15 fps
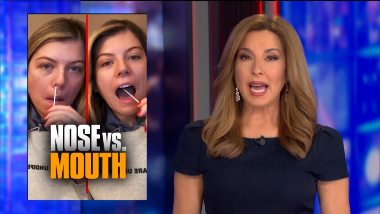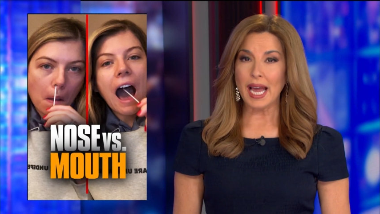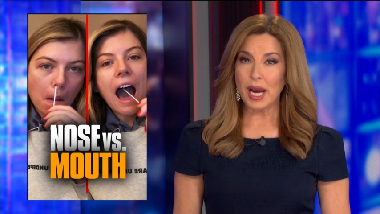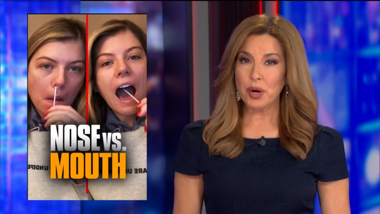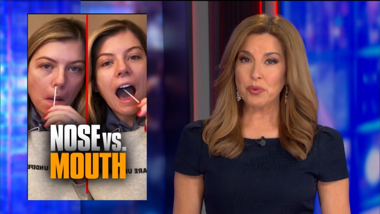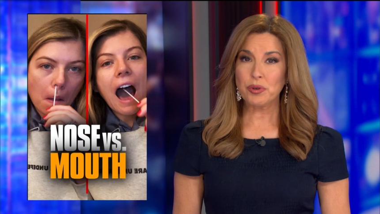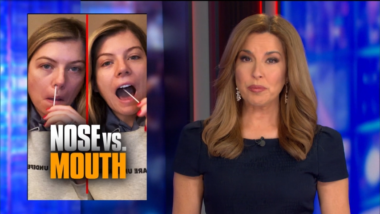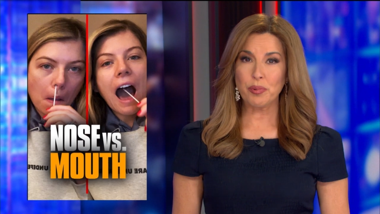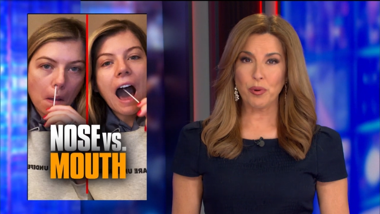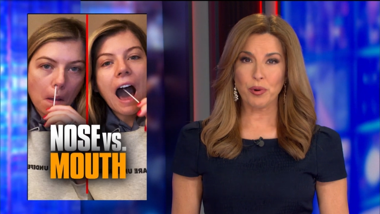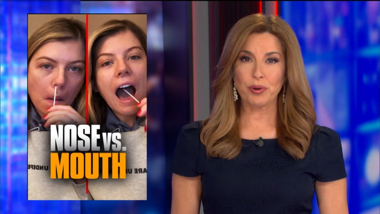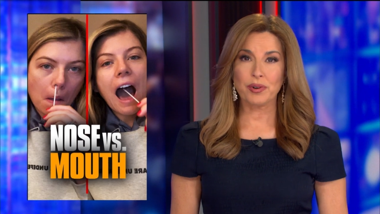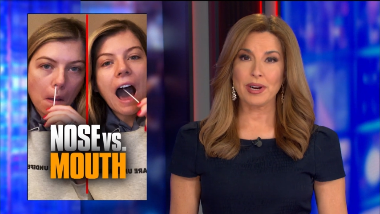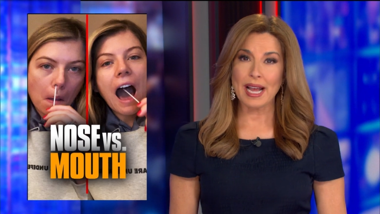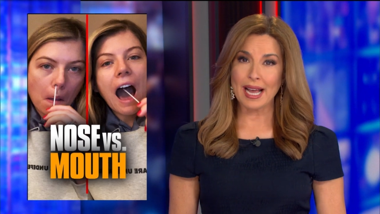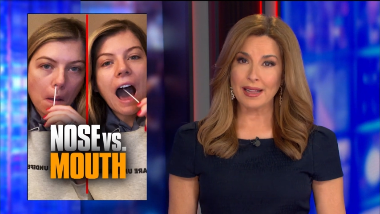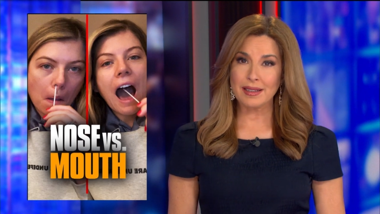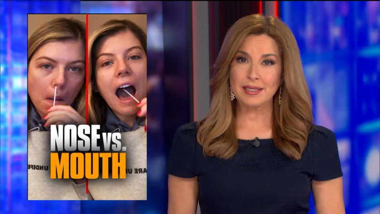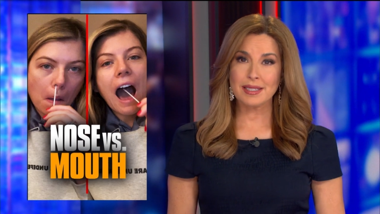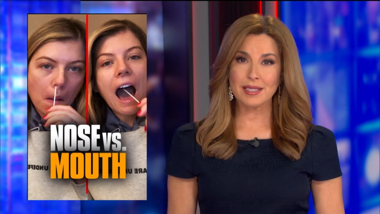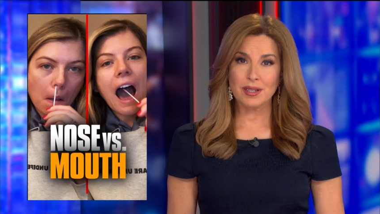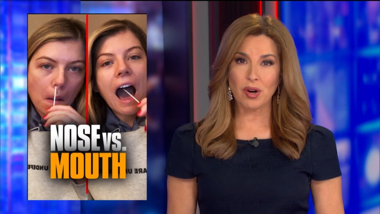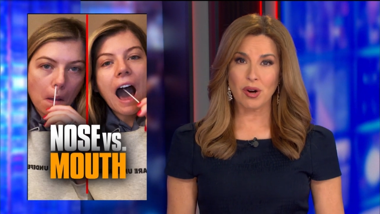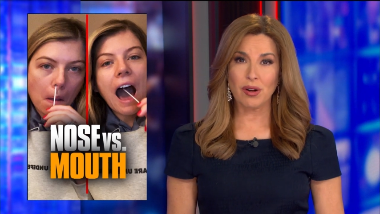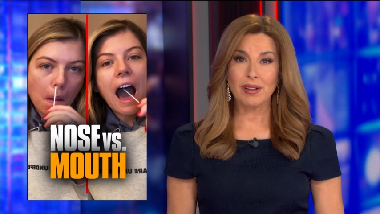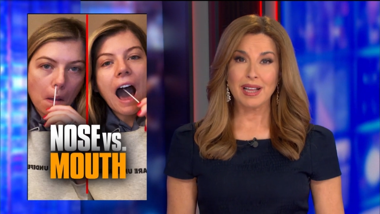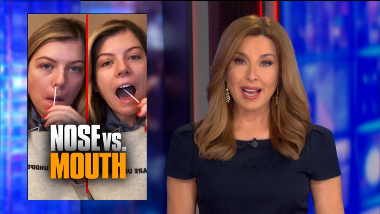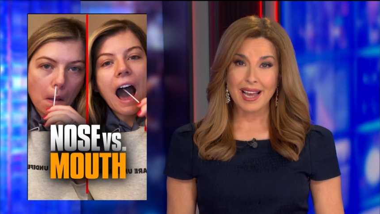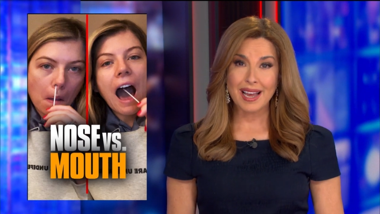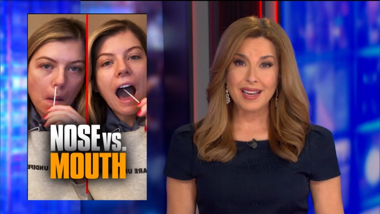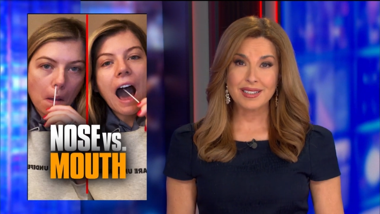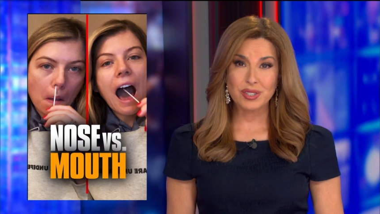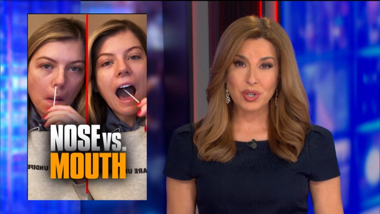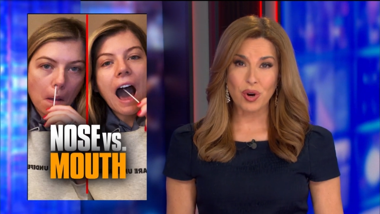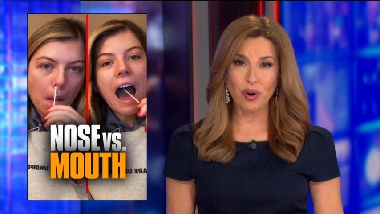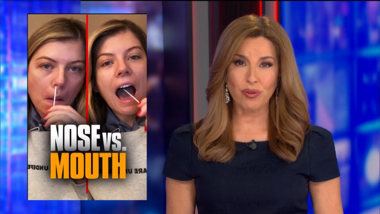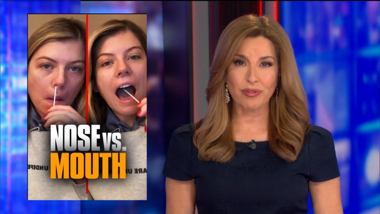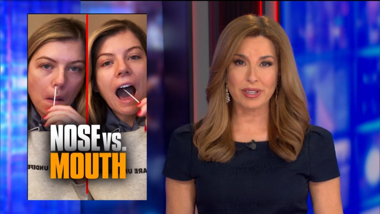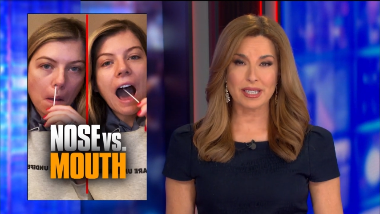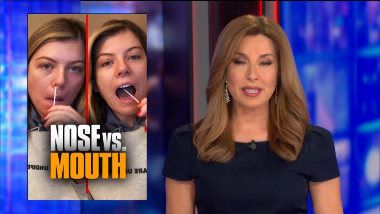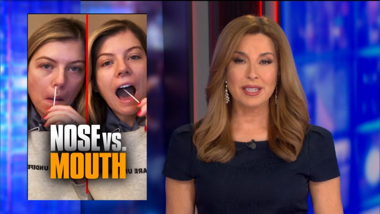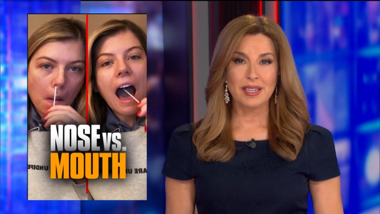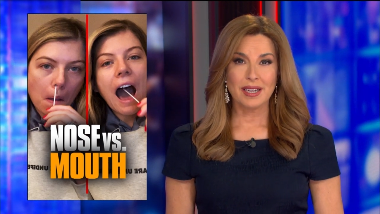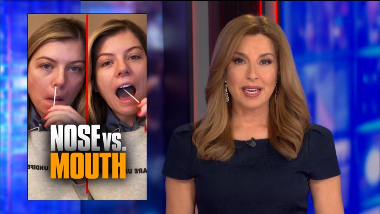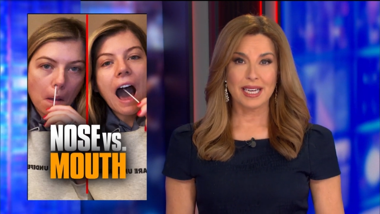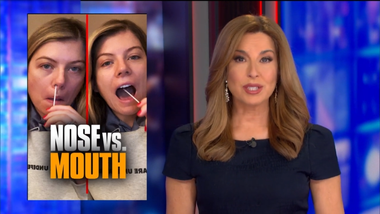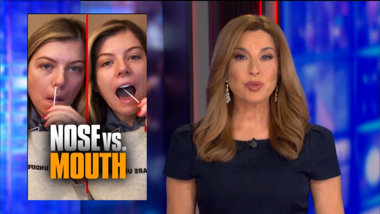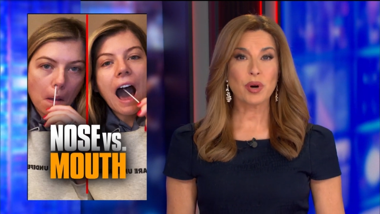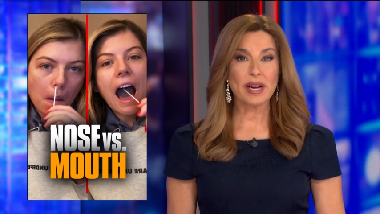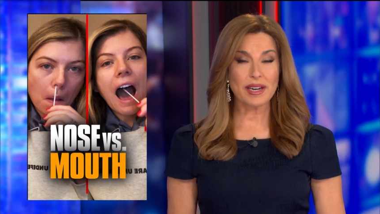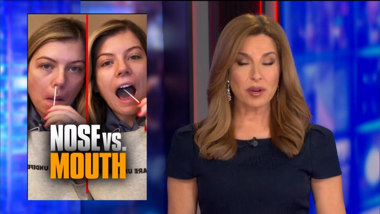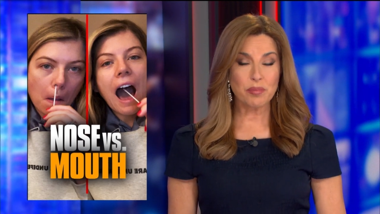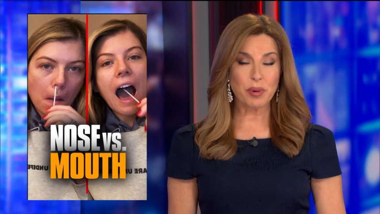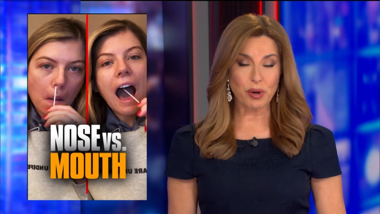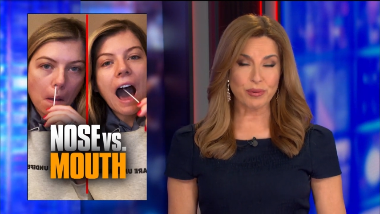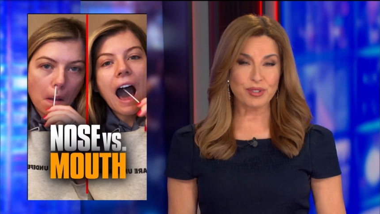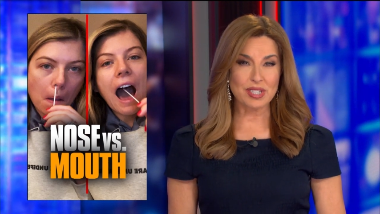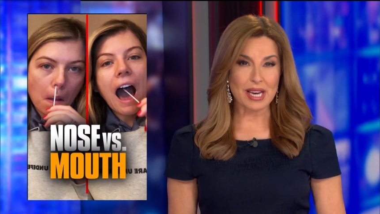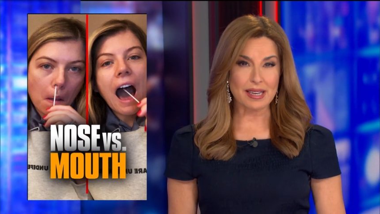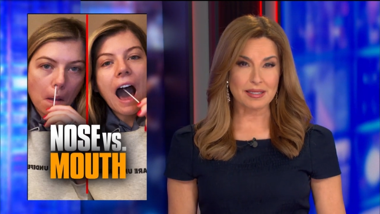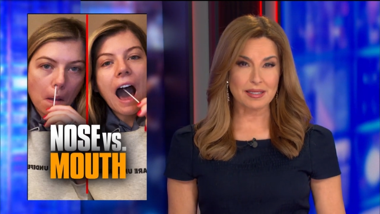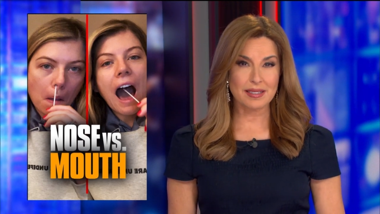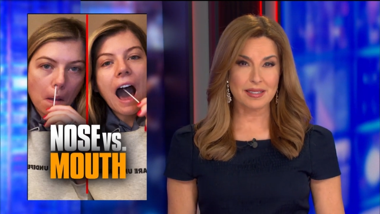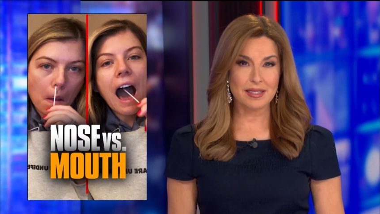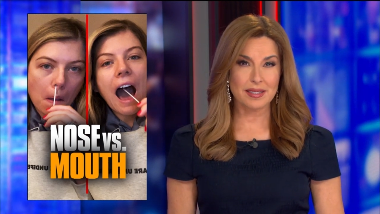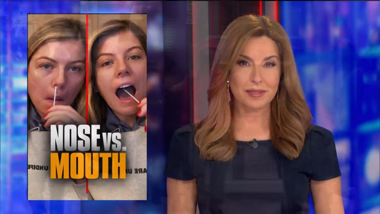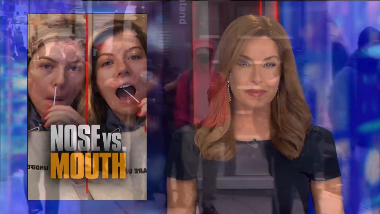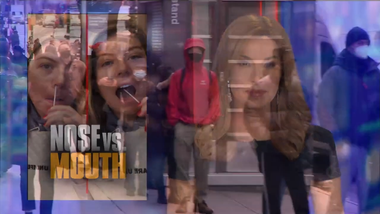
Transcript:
Speaker 1: Our reporter, Allison Hall, has COVID and tried out both tests.